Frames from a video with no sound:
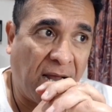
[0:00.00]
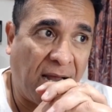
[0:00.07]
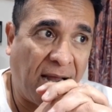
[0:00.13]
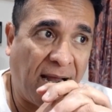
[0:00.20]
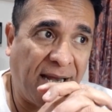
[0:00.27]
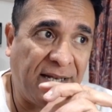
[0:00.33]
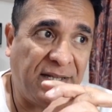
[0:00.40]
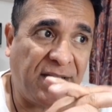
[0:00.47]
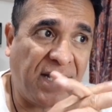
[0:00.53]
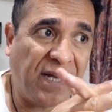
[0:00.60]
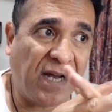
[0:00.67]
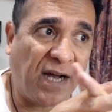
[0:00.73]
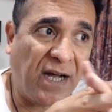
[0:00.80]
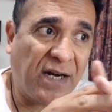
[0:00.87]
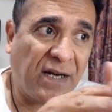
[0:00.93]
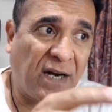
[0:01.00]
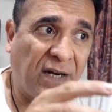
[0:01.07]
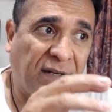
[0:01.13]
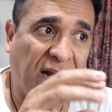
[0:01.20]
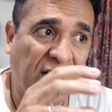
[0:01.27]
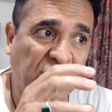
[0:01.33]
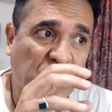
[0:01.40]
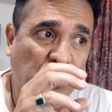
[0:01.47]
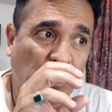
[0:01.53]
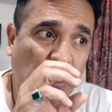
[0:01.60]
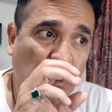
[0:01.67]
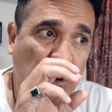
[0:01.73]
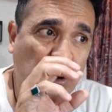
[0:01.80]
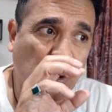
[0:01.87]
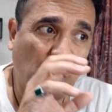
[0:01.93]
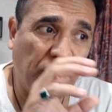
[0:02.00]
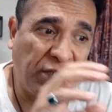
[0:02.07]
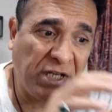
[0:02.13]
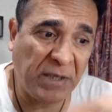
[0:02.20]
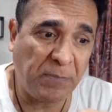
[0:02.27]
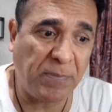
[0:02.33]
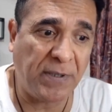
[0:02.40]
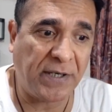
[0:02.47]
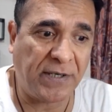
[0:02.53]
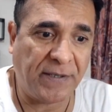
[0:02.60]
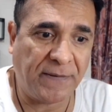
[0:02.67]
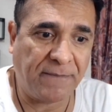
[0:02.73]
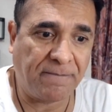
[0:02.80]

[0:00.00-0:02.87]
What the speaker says: and they are attached to you so deeply.